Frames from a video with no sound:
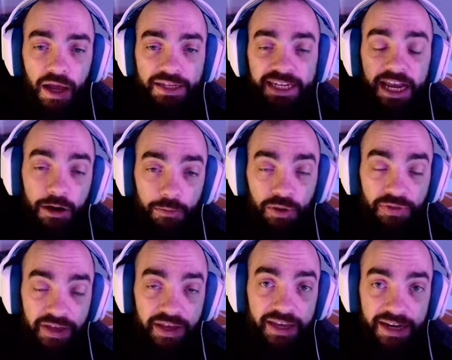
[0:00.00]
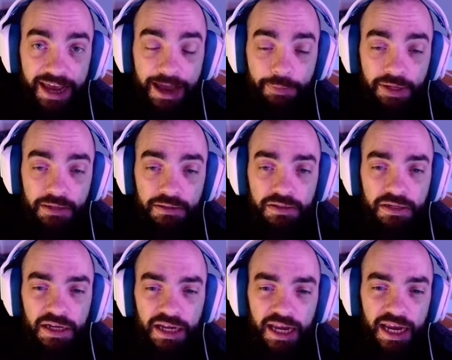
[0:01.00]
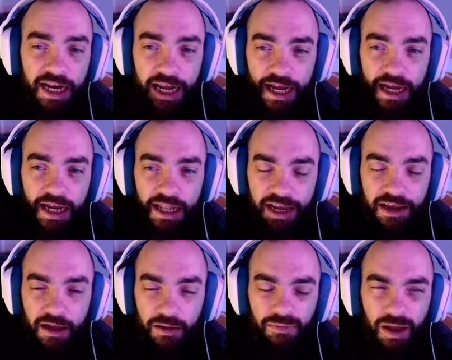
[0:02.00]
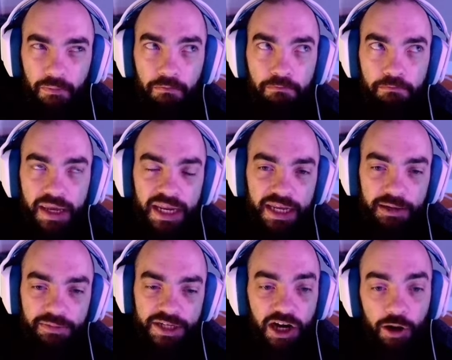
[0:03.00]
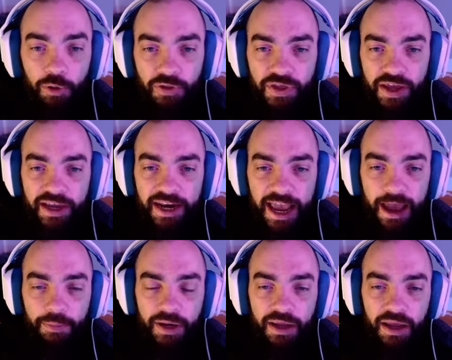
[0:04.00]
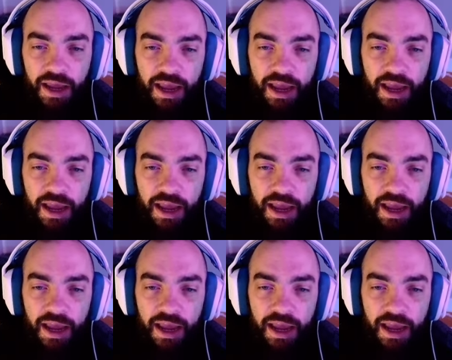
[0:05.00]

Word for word: a terrible thing can happen, and I like uh, a medium terrible thing can happen,